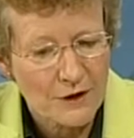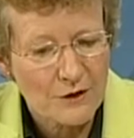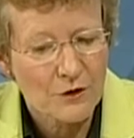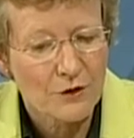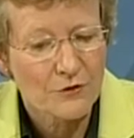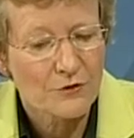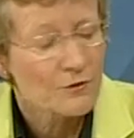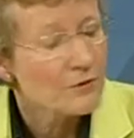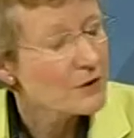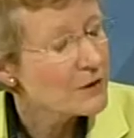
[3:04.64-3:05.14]

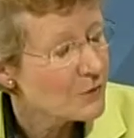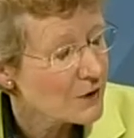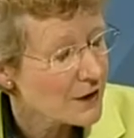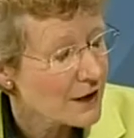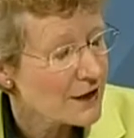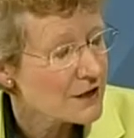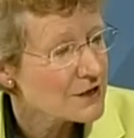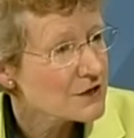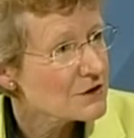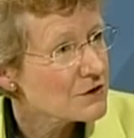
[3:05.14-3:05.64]
on the
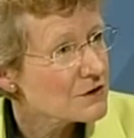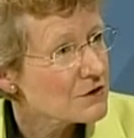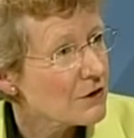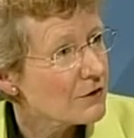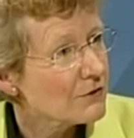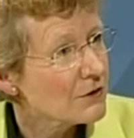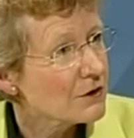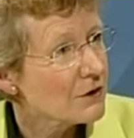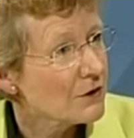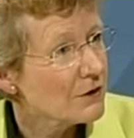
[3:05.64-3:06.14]
repercussions
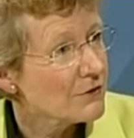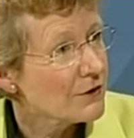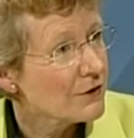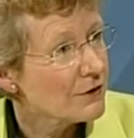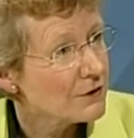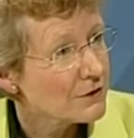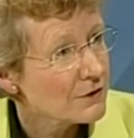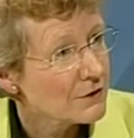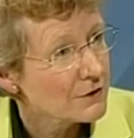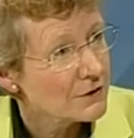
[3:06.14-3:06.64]
of it, on
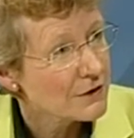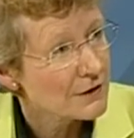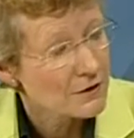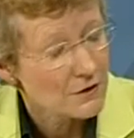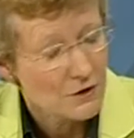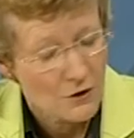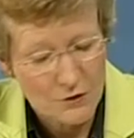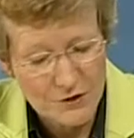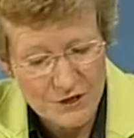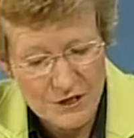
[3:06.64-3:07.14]
the
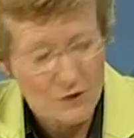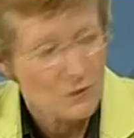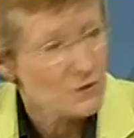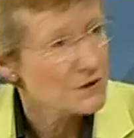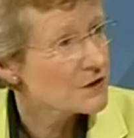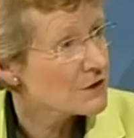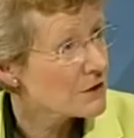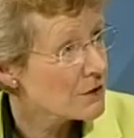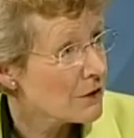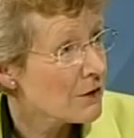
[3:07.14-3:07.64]

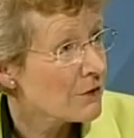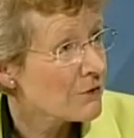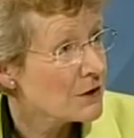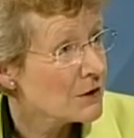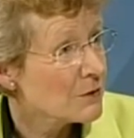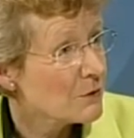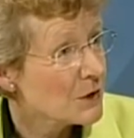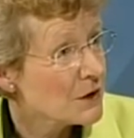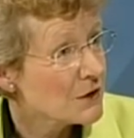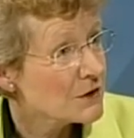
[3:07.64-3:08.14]
consequence of it,
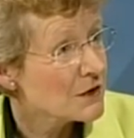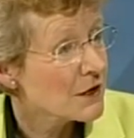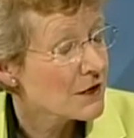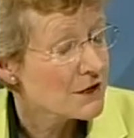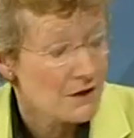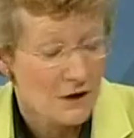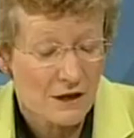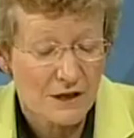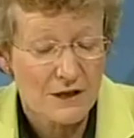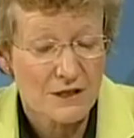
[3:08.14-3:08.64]
because I
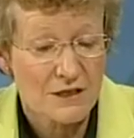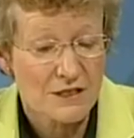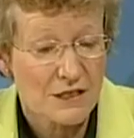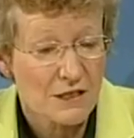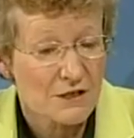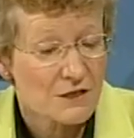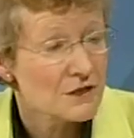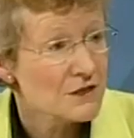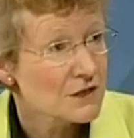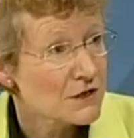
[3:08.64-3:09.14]
think it's
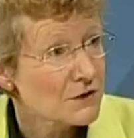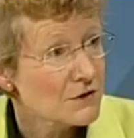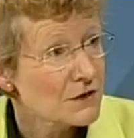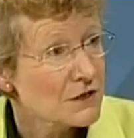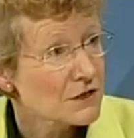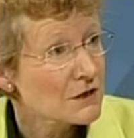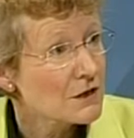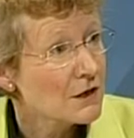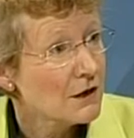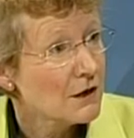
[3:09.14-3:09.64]
such a
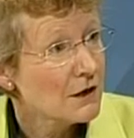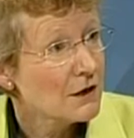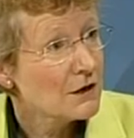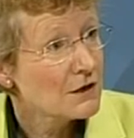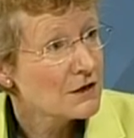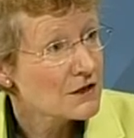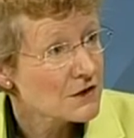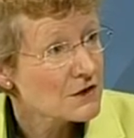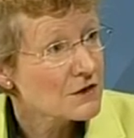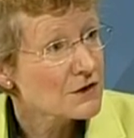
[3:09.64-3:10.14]
serious
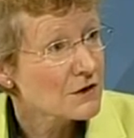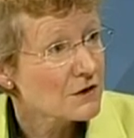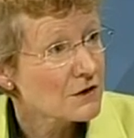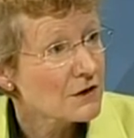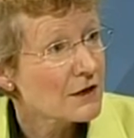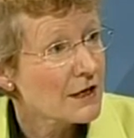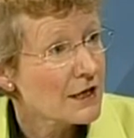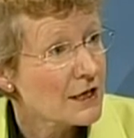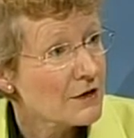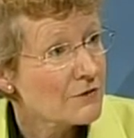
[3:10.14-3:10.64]
decision
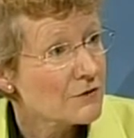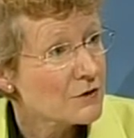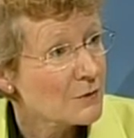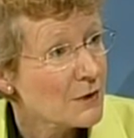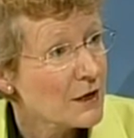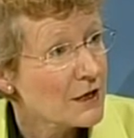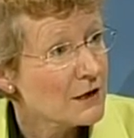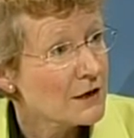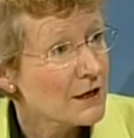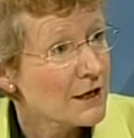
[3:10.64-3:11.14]
that they have to
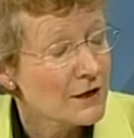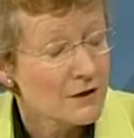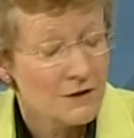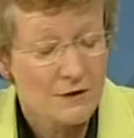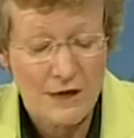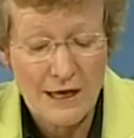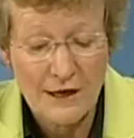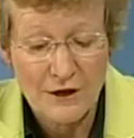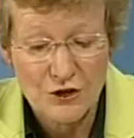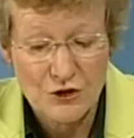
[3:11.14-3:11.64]
make, and
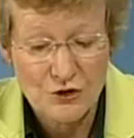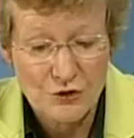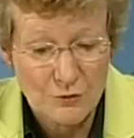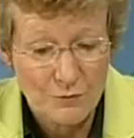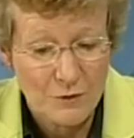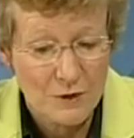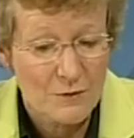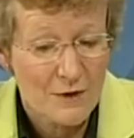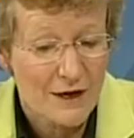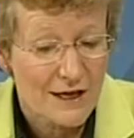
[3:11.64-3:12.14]
it should
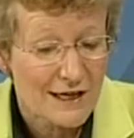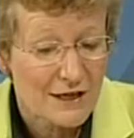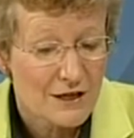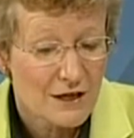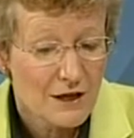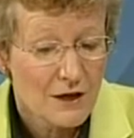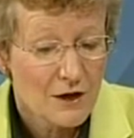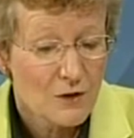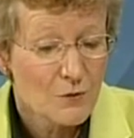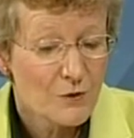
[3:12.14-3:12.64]
be made
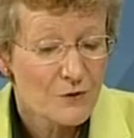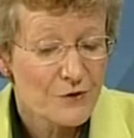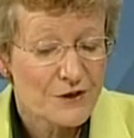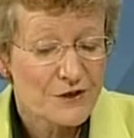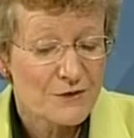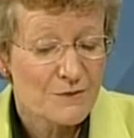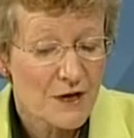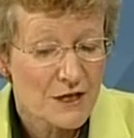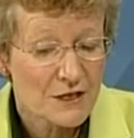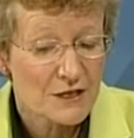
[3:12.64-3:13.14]
with
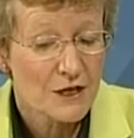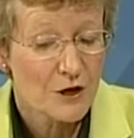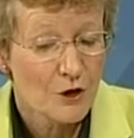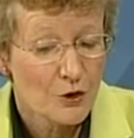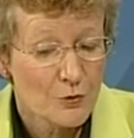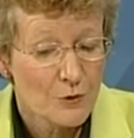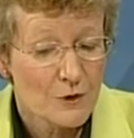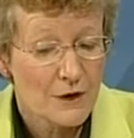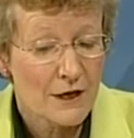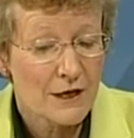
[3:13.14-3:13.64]
as much
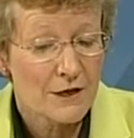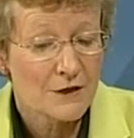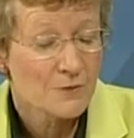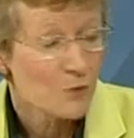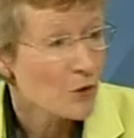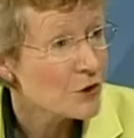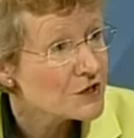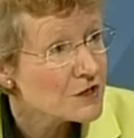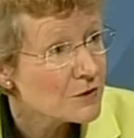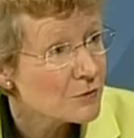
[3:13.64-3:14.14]
help as
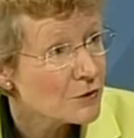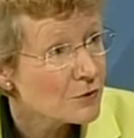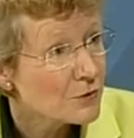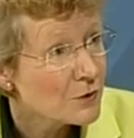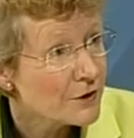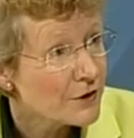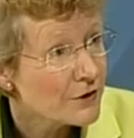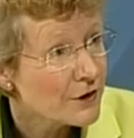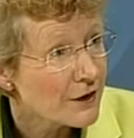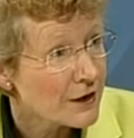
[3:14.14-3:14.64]
possible,
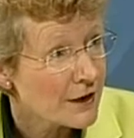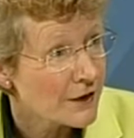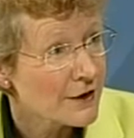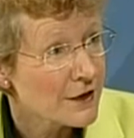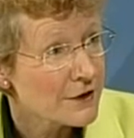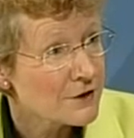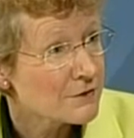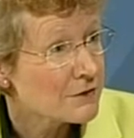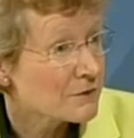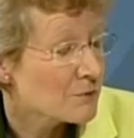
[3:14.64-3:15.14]

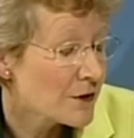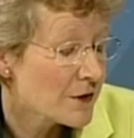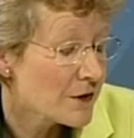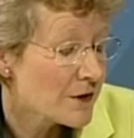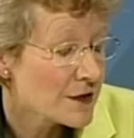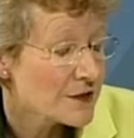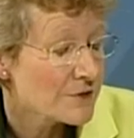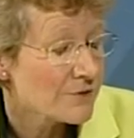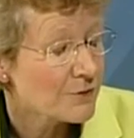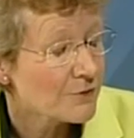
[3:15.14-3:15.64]
whether
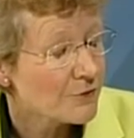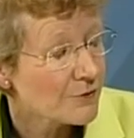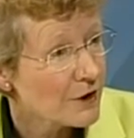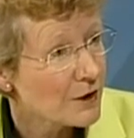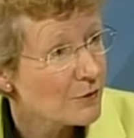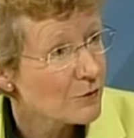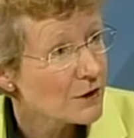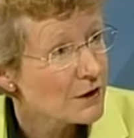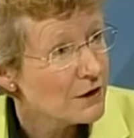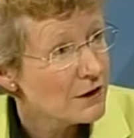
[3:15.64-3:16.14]
that's from
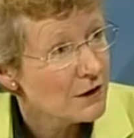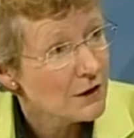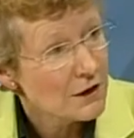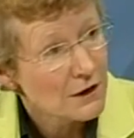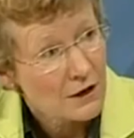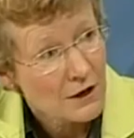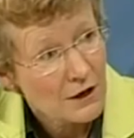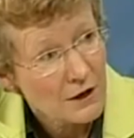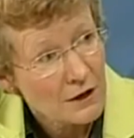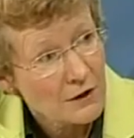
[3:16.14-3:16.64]
family,
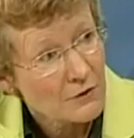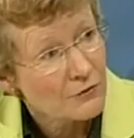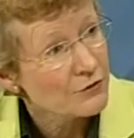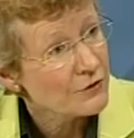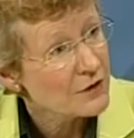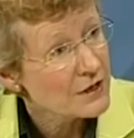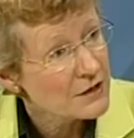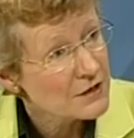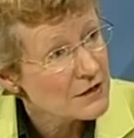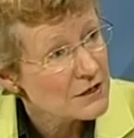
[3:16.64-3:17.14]

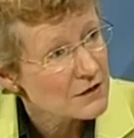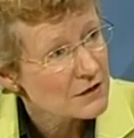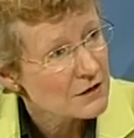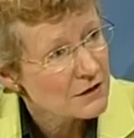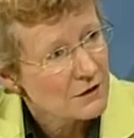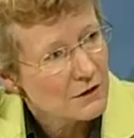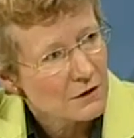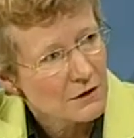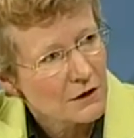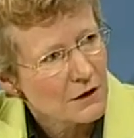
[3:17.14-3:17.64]
friends,
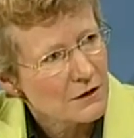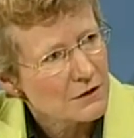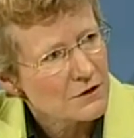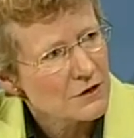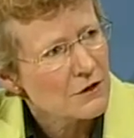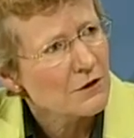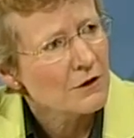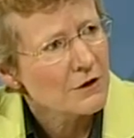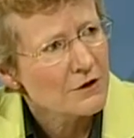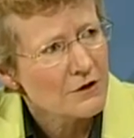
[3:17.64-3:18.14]
and
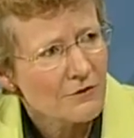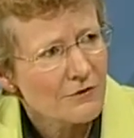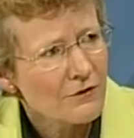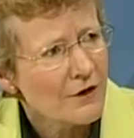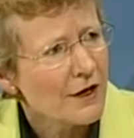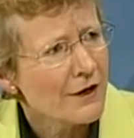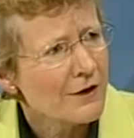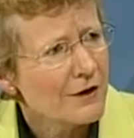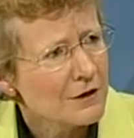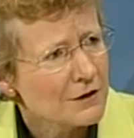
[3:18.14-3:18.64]
certainly the
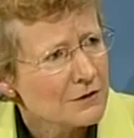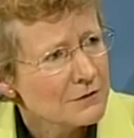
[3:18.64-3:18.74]
father.